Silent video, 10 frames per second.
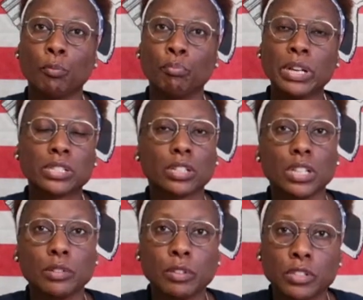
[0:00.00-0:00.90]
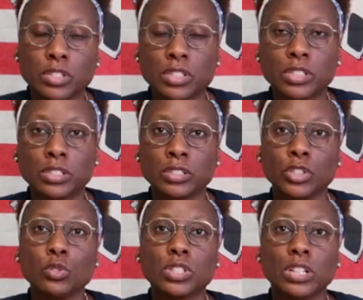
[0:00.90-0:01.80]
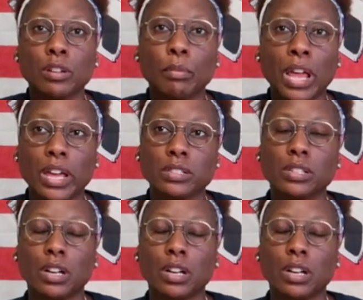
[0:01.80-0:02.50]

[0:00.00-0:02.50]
basically using them as